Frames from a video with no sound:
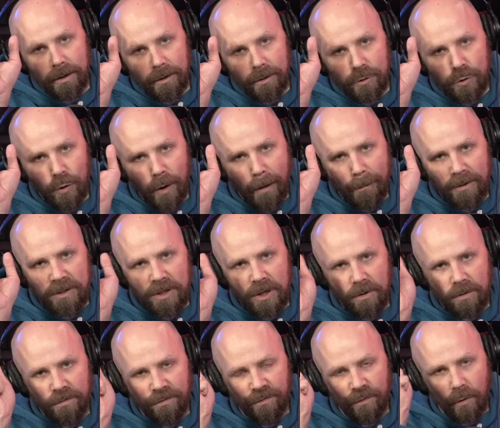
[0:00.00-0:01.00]
to
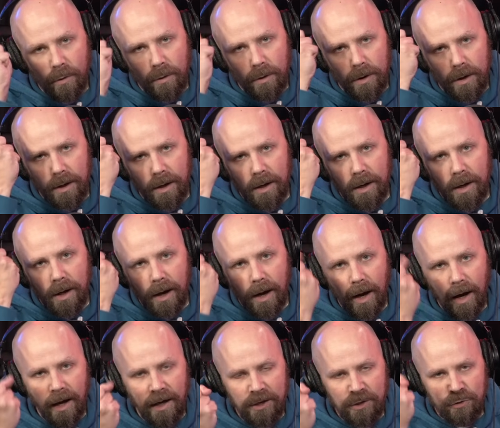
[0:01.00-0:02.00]
episode
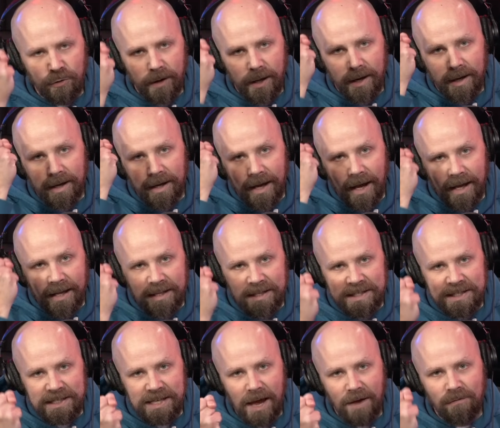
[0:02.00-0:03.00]

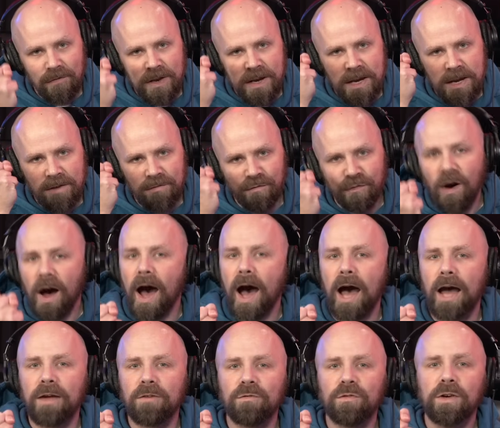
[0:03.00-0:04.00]

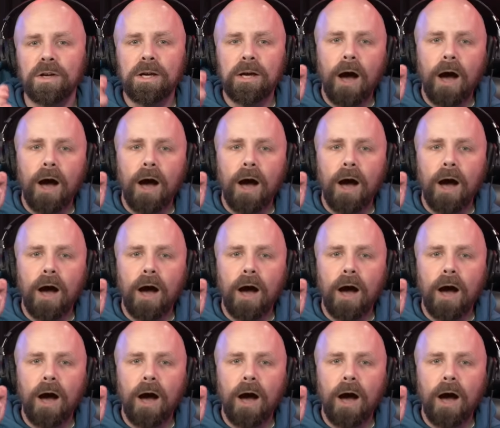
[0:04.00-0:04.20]
475